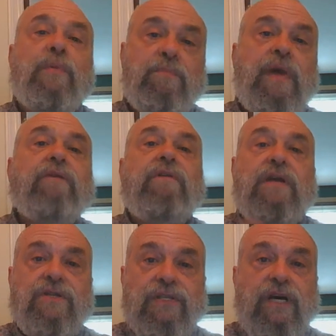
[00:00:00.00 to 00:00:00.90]

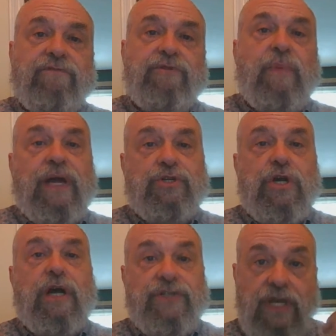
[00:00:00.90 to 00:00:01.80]
Mary is loved by
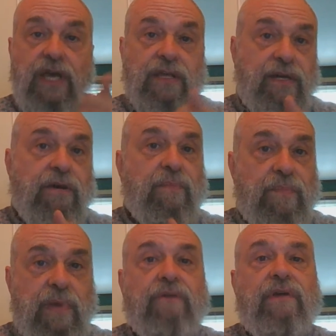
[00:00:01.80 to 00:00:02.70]
John. See, there,
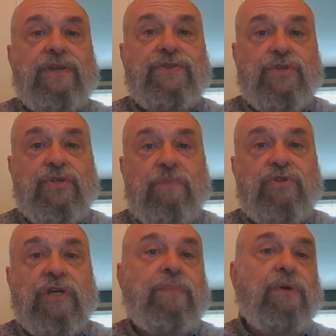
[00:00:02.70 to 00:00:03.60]
Mary is the
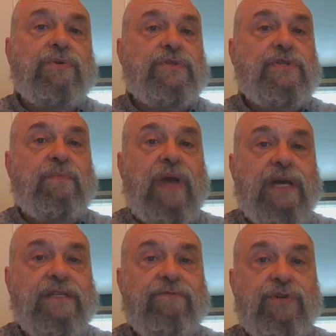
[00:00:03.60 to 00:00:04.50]
subject because it's a
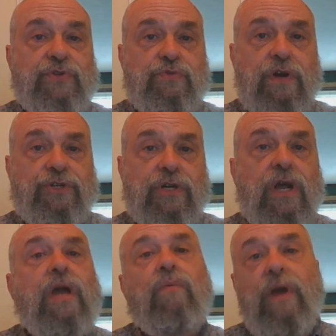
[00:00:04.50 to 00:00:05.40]
passive construction,
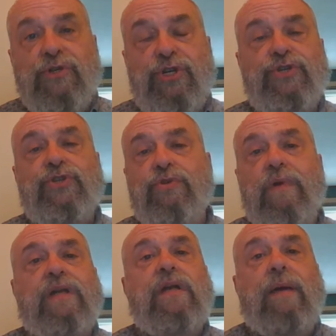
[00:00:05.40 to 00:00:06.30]
whereas she's the
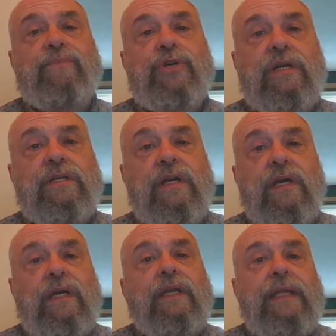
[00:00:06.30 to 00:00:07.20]
direct object
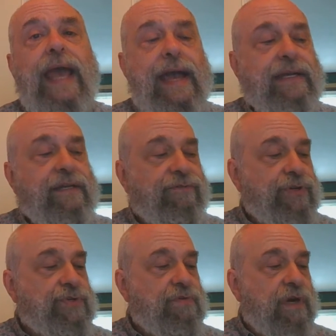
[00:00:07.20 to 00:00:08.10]
in the active
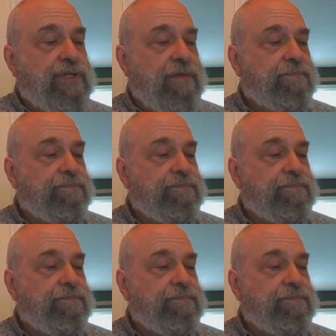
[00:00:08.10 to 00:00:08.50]
construction.